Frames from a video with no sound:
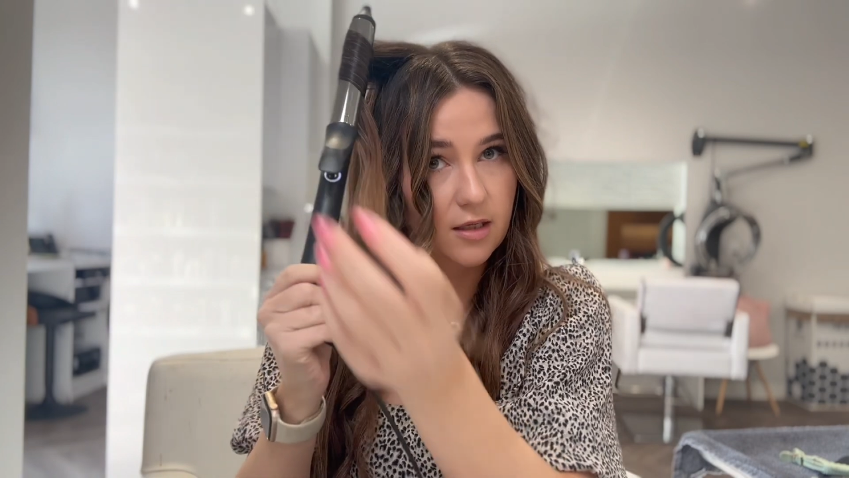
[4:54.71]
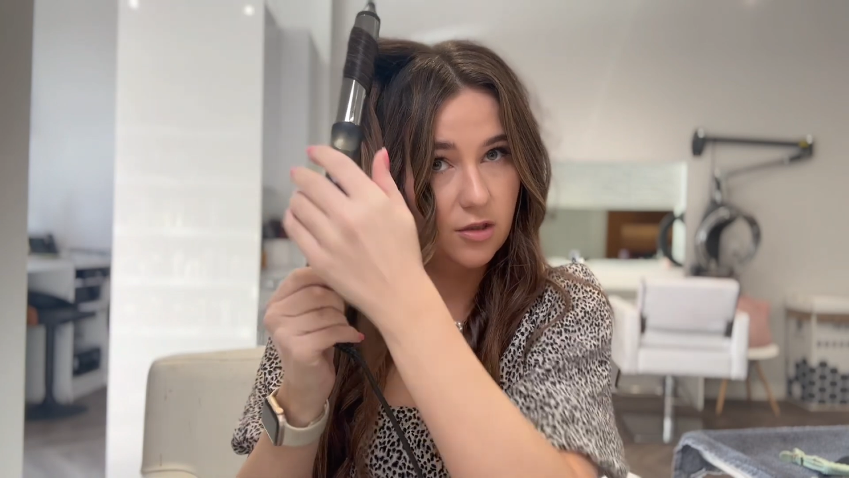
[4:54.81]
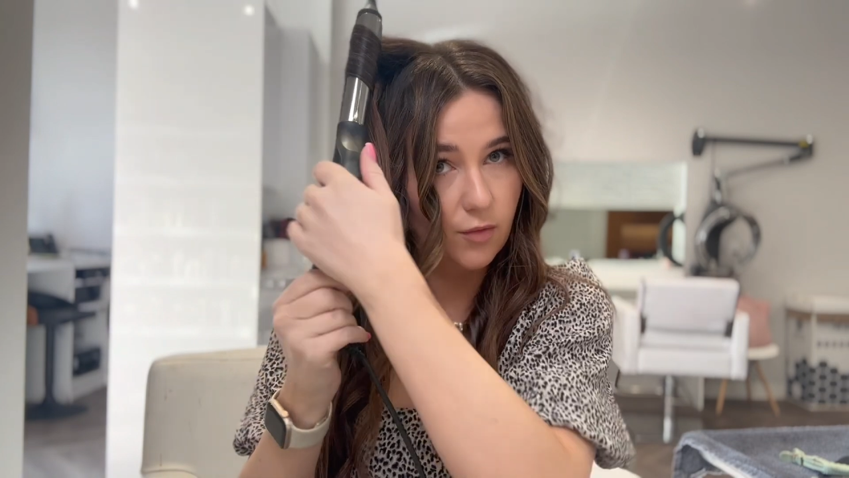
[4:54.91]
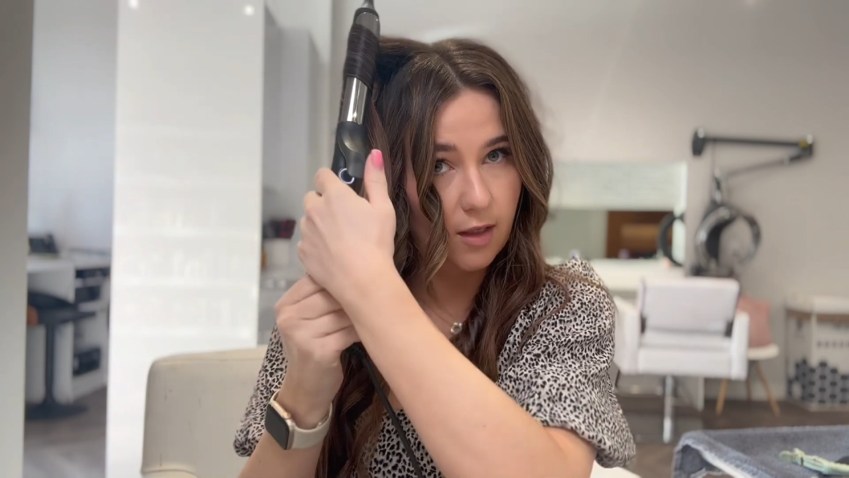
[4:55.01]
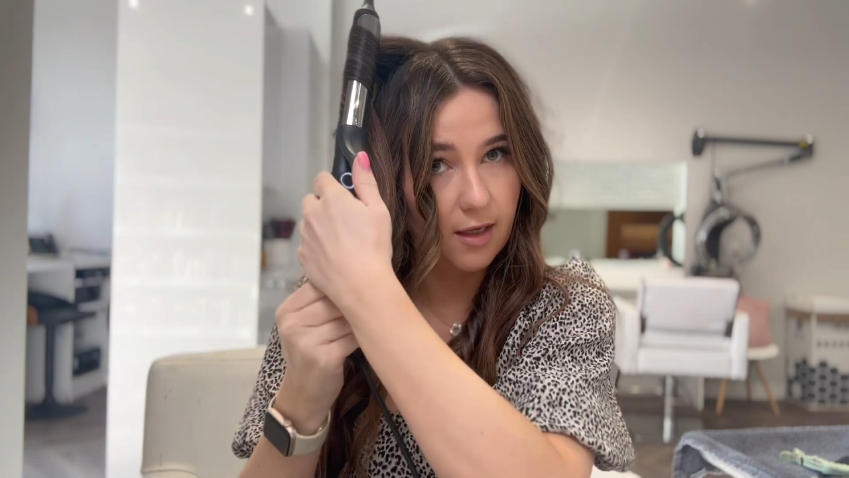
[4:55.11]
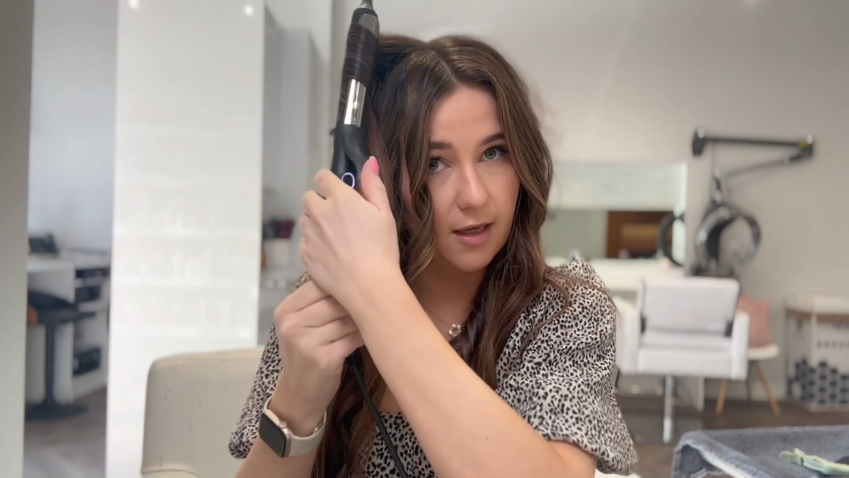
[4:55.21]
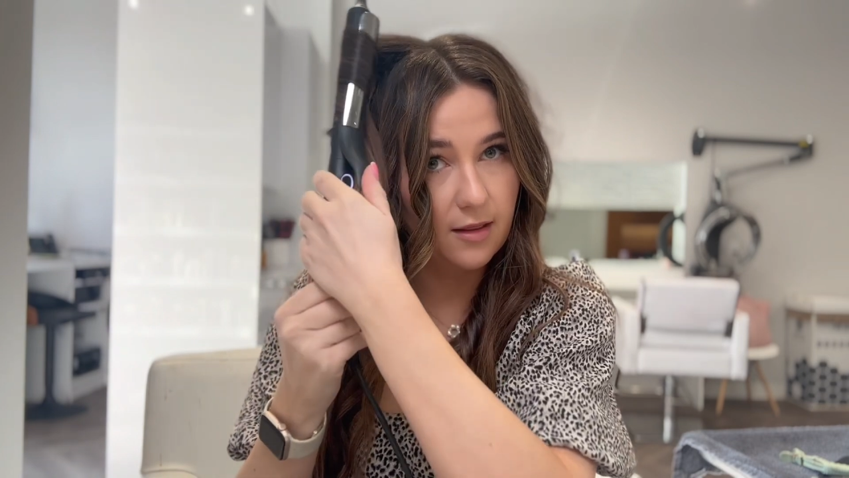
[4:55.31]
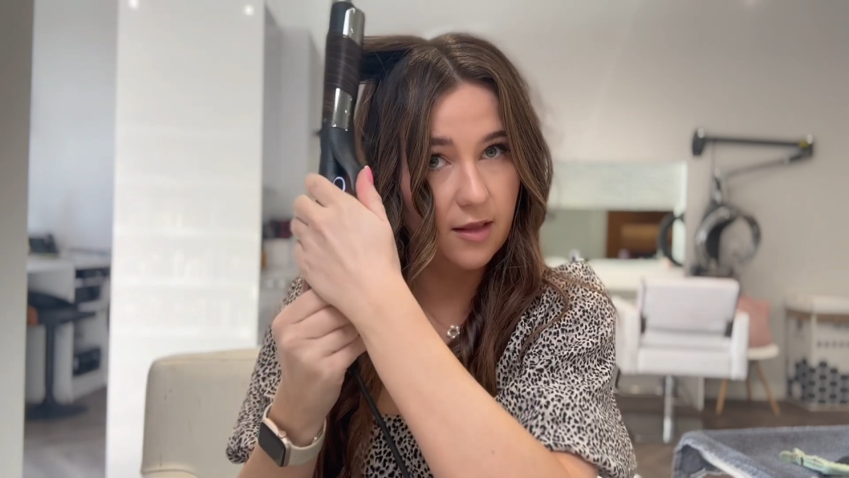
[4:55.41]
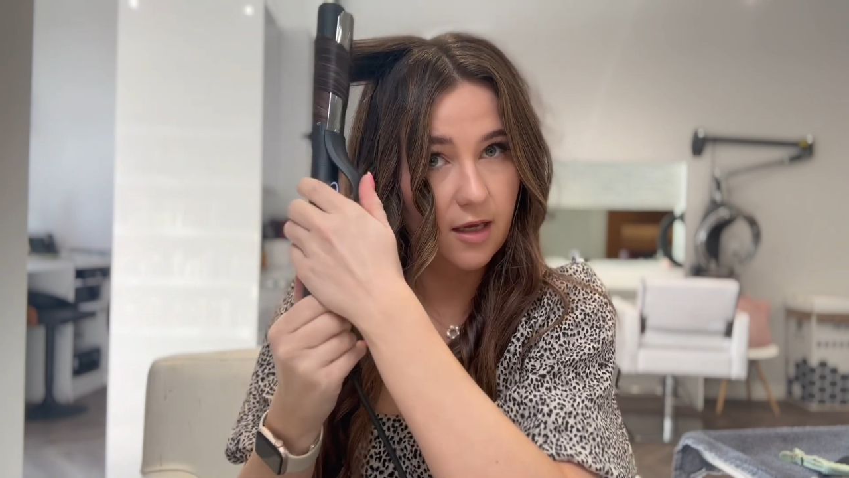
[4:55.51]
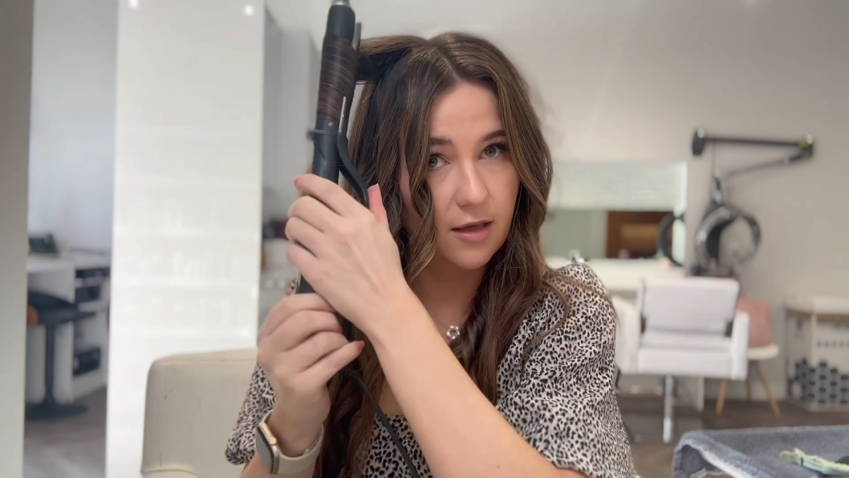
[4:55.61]
doing
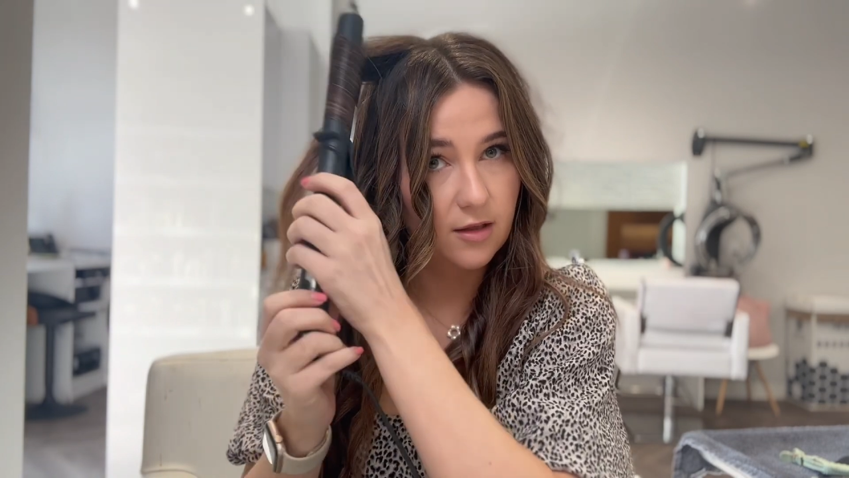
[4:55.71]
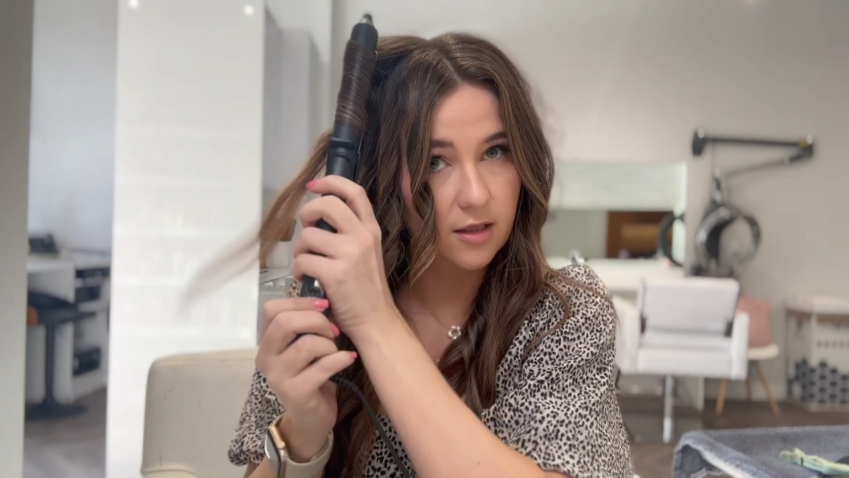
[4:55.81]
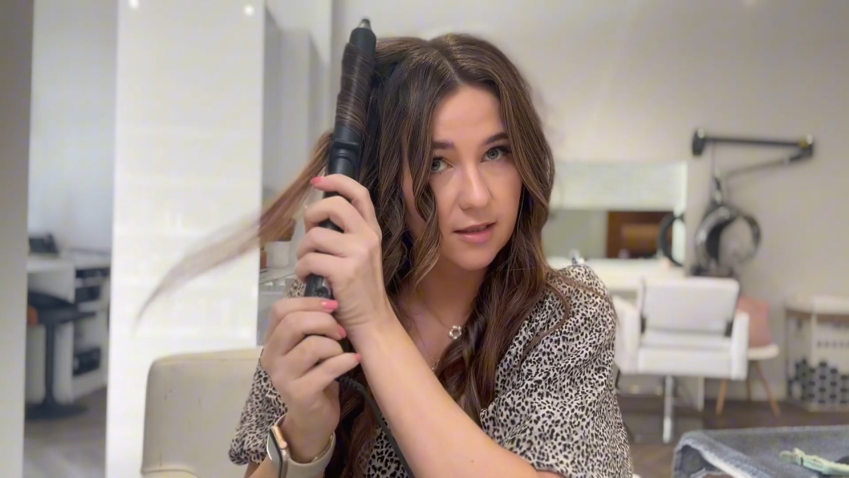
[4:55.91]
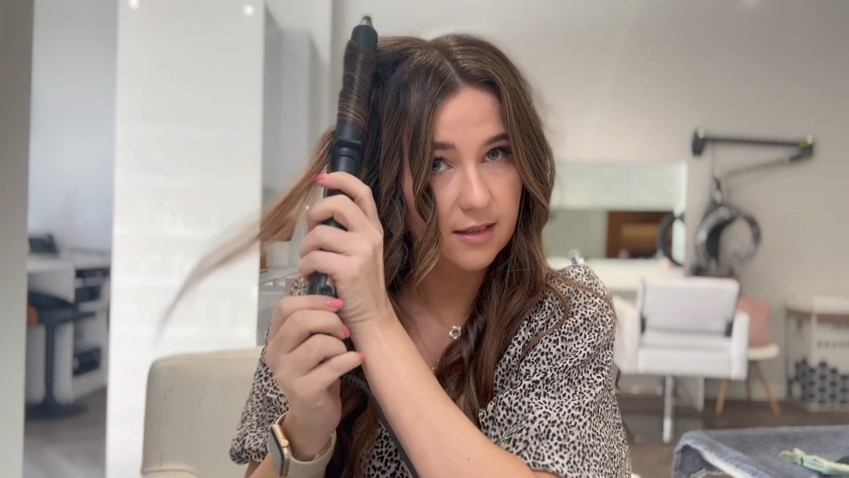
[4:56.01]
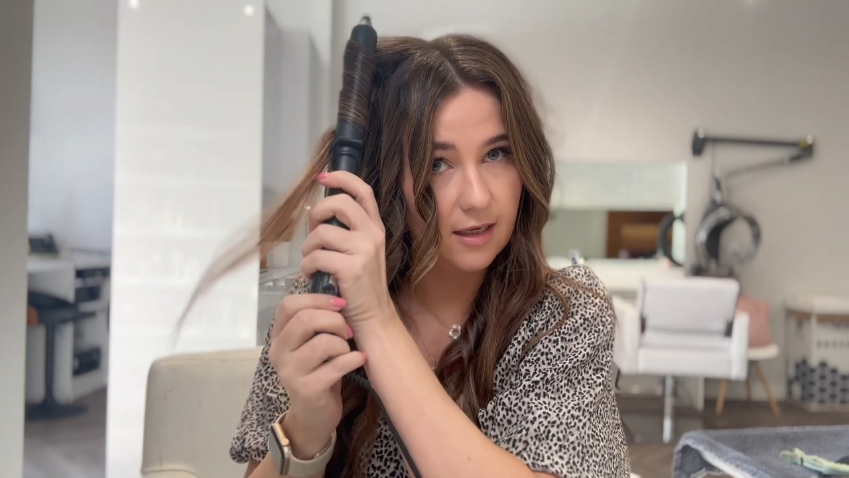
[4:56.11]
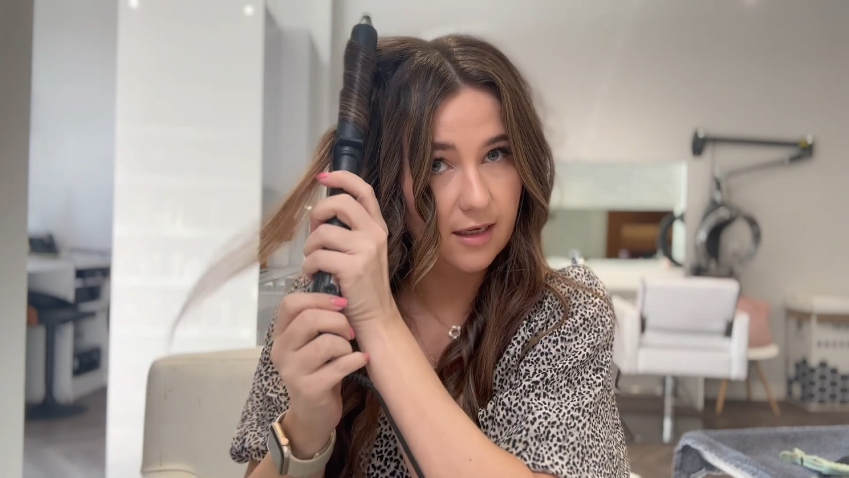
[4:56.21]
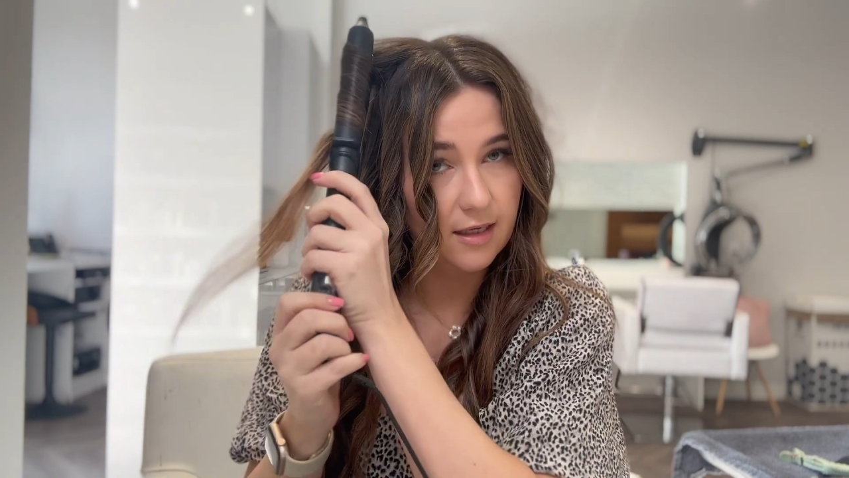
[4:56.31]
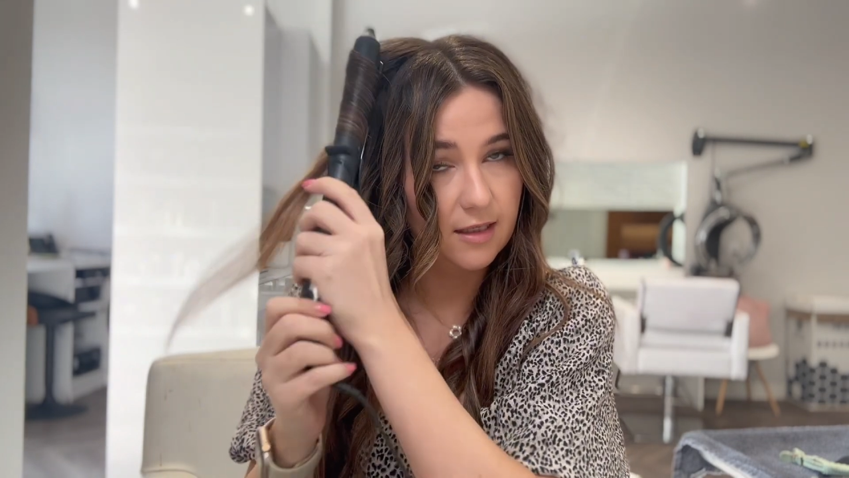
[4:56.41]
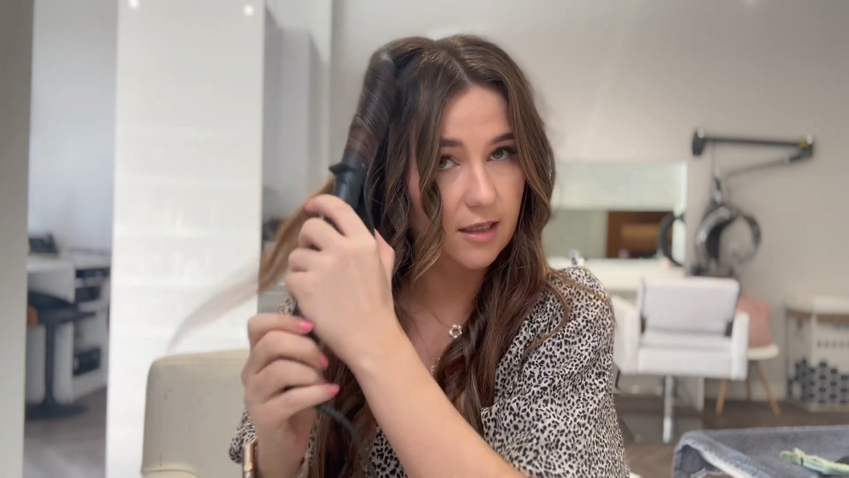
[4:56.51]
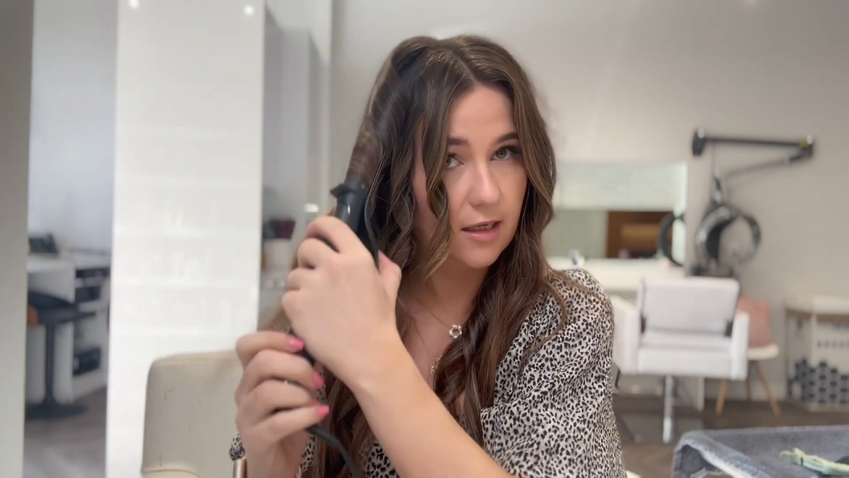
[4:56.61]
the other side.